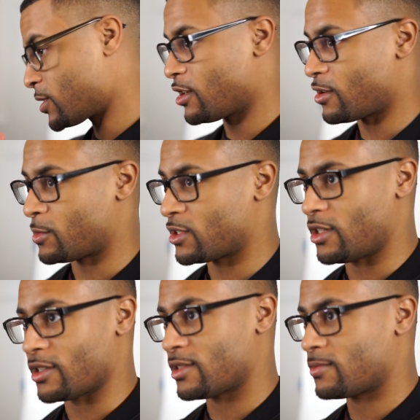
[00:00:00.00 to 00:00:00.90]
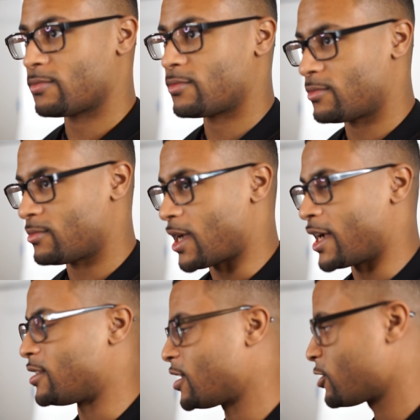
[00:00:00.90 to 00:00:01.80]
routine almost looks
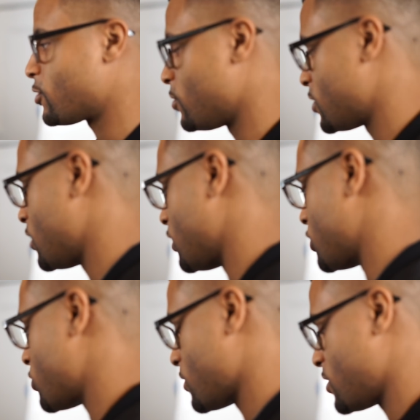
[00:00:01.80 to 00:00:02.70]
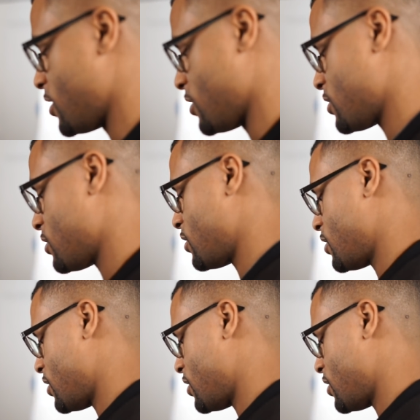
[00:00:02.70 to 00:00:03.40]
identical to Trilstein's.